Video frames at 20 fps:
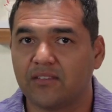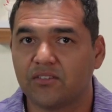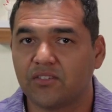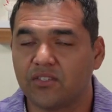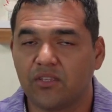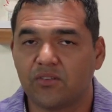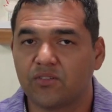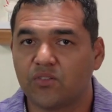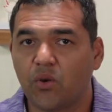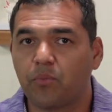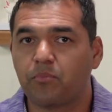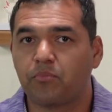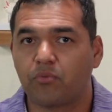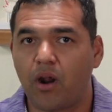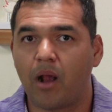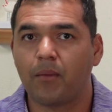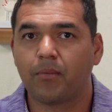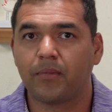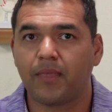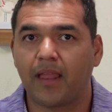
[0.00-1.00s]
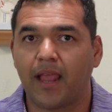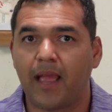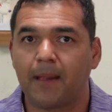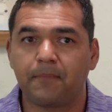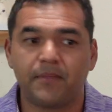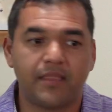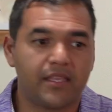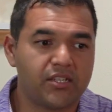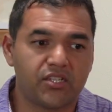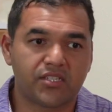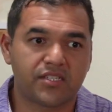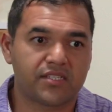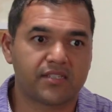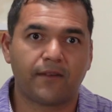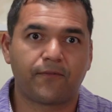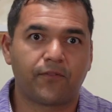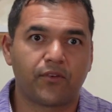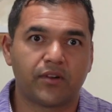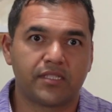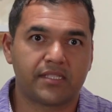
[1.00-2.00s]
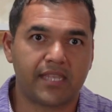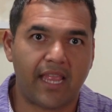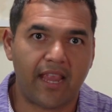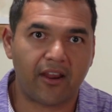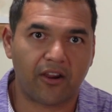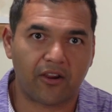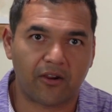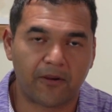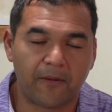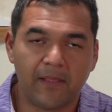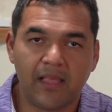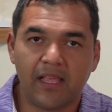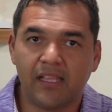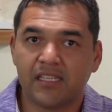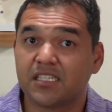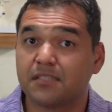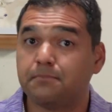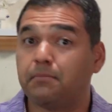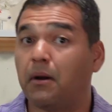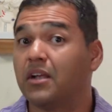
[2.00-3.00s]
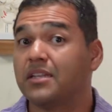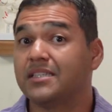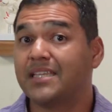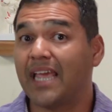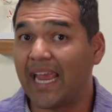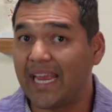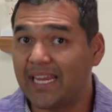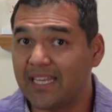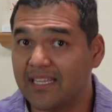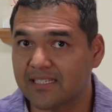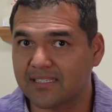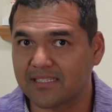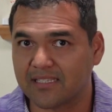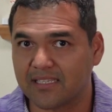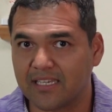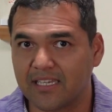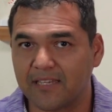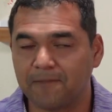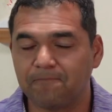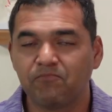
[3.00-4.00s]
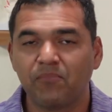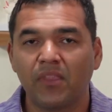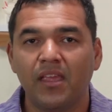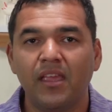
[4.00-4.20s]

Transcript: there's, there's no problem that happened, they just suffered a tear spontaneously